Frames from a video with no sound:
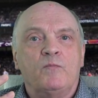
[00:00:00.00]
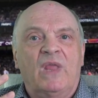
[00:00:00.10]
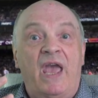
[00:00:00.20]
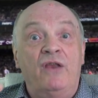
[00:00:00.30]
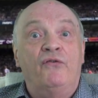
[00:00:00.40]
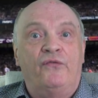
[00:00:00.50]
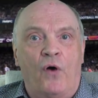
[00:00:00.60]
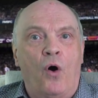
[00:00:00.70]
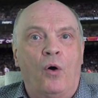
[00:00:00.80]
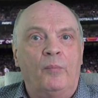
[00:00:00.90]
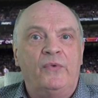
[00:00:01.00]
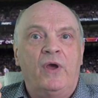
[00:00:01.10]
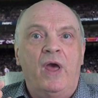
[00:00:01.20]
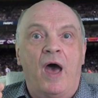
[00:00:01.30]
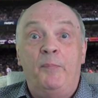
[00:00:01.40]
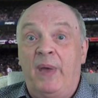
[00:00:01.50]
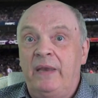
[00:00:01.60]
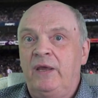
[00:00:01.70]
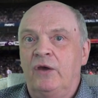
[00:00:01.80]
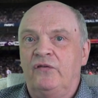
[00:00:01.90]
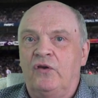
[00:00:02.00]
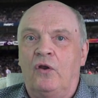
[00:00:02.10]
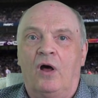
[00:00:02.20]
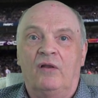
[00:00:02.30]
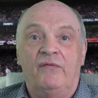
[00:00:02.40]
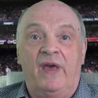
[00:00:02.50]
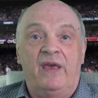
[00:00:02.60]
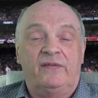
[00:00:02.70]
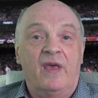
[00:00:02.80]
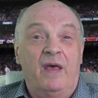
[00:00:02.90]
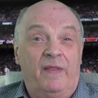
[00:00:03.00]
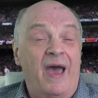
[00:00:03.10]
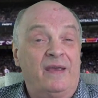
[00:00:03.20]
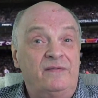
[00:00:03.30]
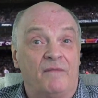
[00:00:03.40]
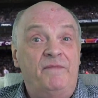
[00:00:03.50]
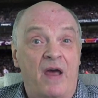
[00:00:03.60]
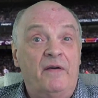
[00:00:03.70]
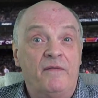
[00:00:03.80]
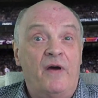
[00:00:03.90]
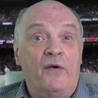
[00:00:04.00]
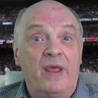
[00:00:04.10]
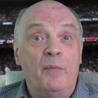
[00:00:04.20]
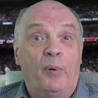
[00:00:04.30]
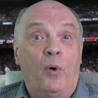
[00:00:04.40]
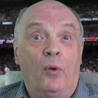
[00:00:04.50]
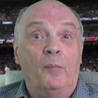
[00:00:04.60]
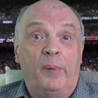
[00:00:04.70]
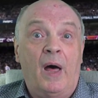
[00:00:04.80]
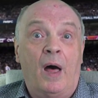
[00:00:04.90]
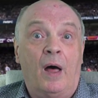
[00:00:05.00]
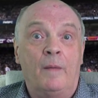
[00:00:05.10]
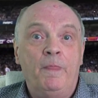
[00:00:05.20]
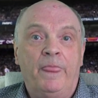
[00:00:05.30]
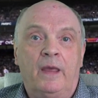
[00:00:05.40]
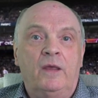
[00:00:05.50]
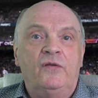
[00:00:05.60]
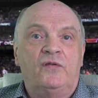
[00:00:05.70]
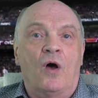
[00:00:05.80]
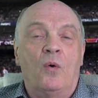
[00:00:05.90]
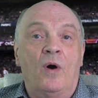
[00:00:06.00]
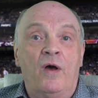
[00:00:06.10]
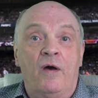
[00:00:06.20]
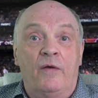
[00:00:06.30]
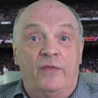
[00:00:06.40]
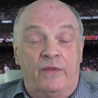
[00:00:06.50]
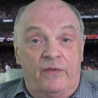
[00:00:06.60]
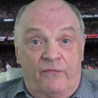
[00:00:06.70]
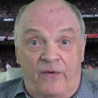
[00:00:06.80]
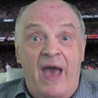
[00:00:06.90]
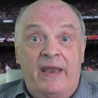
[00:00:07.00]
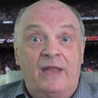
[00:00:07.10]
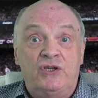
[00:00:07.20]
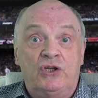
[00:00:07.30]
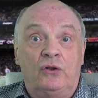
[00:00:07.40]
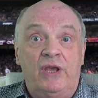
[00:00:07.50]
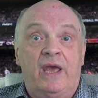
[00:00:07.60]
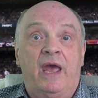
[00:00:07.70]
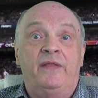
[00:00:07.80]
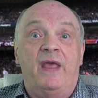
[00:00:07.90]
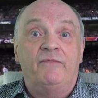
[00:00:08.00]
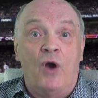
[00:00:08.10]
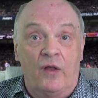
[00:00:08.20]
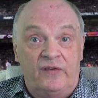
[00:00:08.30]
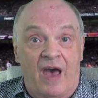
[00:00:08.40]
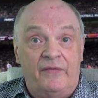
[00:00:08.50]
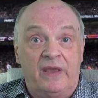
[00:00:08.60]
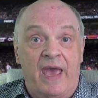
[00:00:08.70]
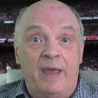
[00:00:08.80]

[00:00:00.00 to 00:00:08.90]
informed opinions on all of this, that is a very, very important part. So the financial year, they've got to have a game